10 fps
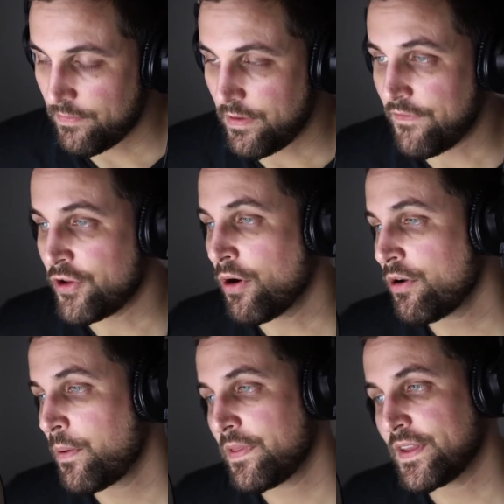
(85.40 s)
If you don't
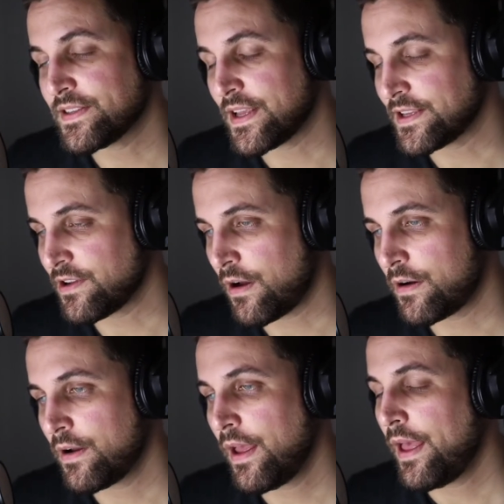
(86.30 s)
know what these things
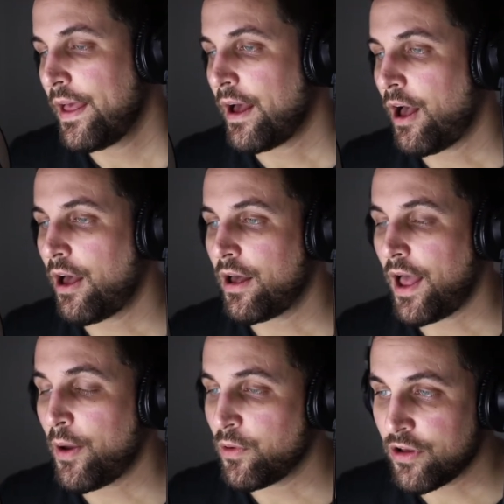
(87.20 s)
are, uh,
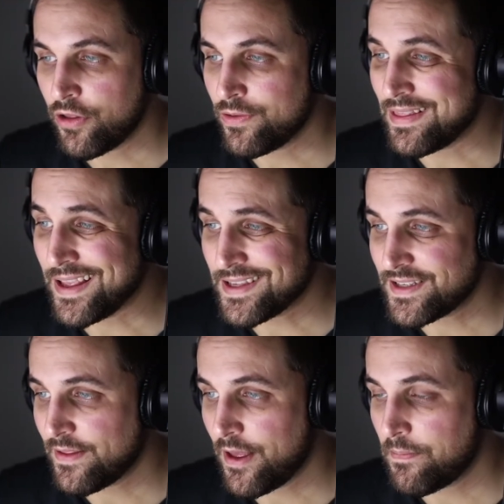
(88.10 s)
I will include links
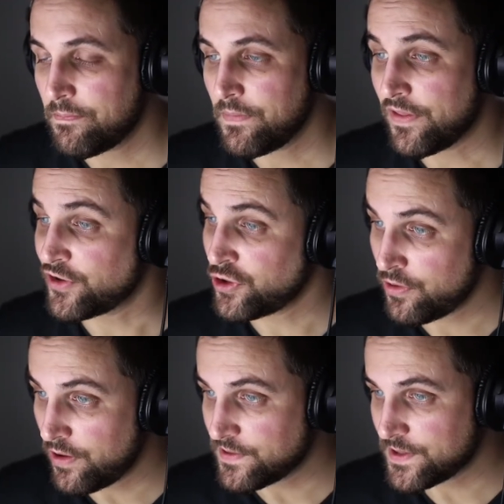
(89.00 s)
to them in the show
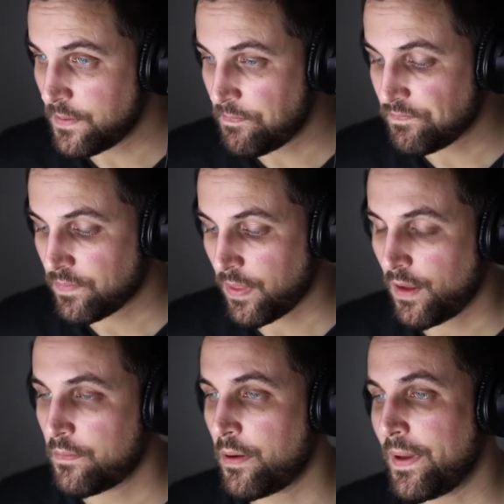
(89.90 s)
notes.
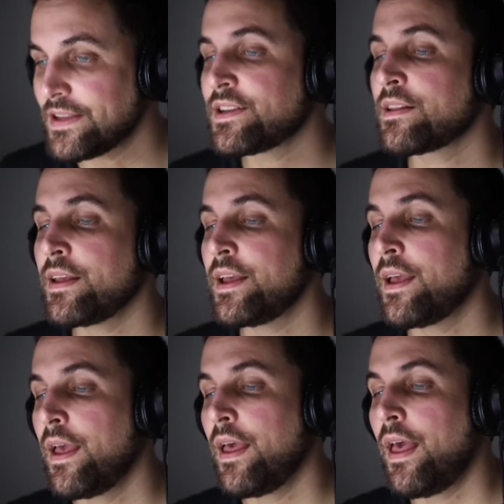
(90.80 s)
But basically,
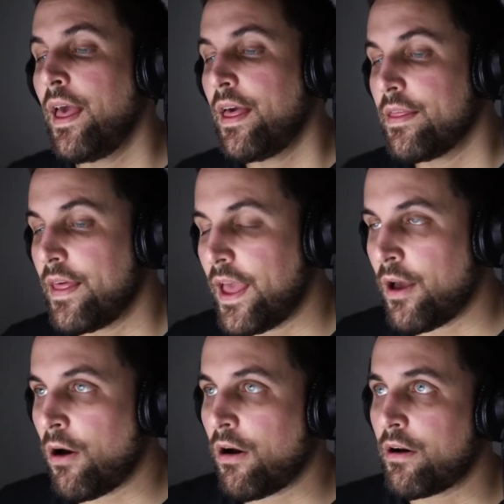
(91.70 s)
they
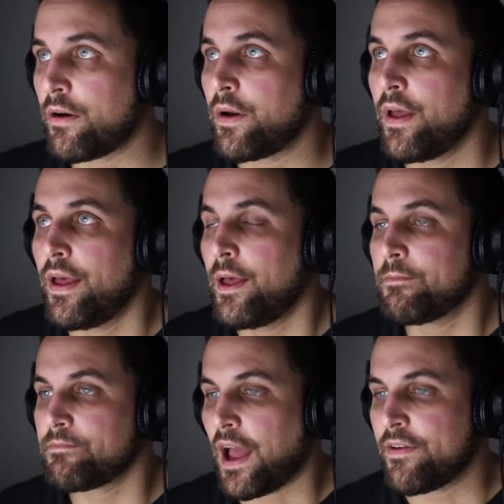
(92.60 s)
are
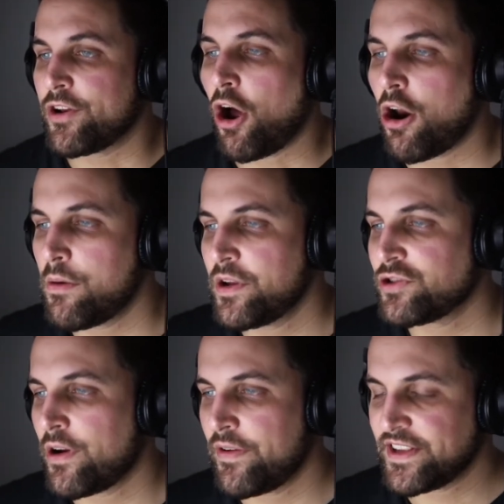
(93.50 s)
kind of an
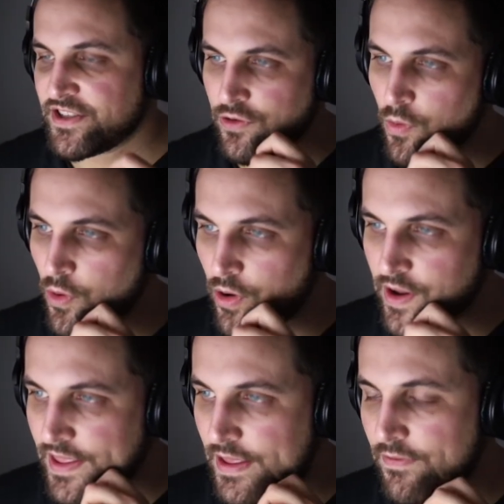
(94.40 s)
arbitrary
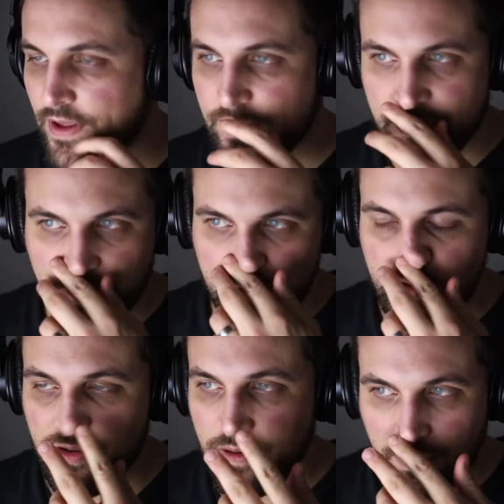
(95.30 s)
score given
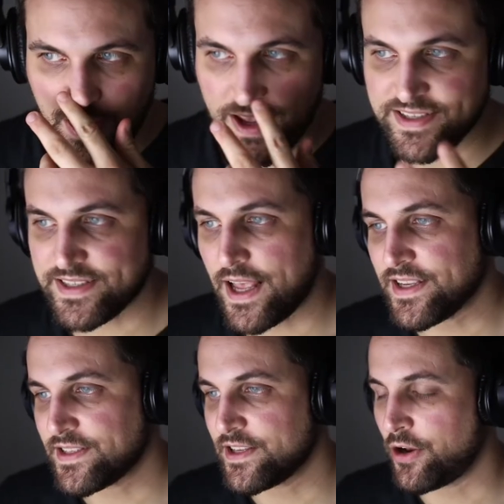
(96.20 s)
to
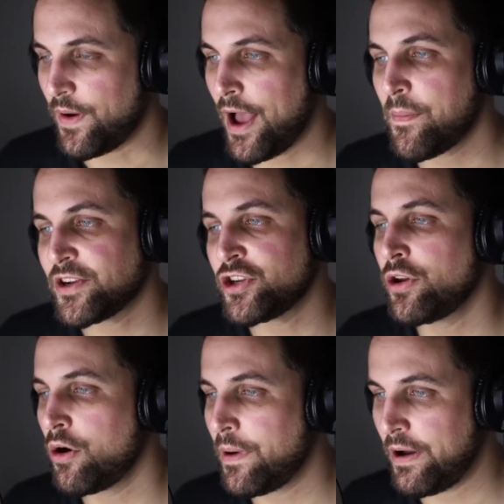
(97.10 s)
assess, you know, how much you
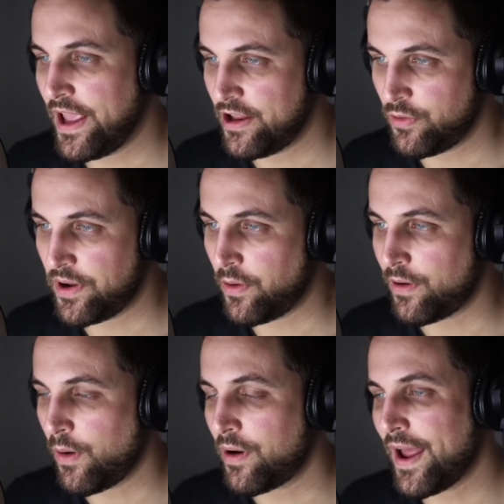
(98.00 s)
know about Android
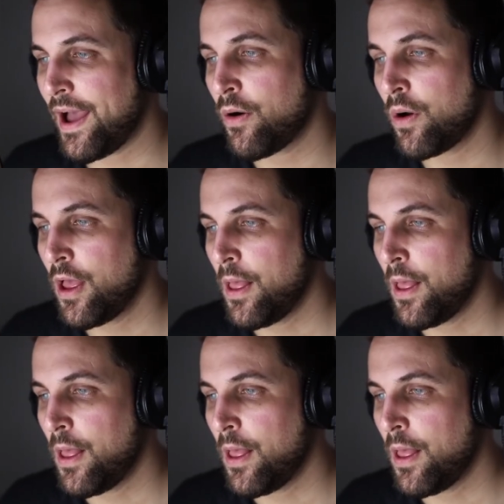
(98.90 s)
or, or how